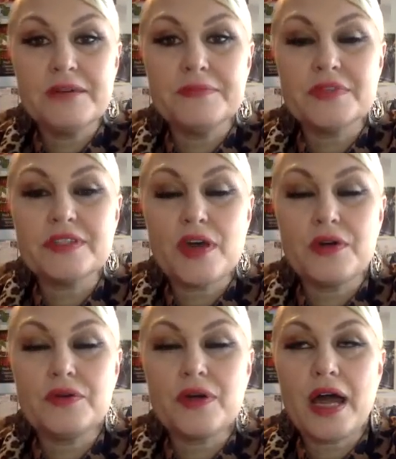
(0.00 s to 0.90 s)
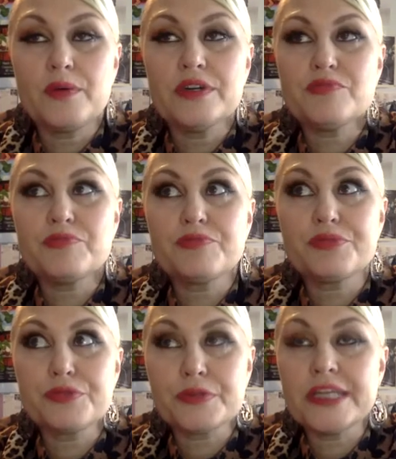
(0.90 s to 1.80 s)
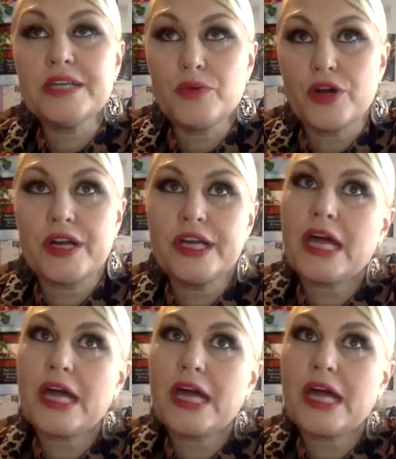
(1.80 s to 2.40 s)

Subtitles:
So I was pretty worried.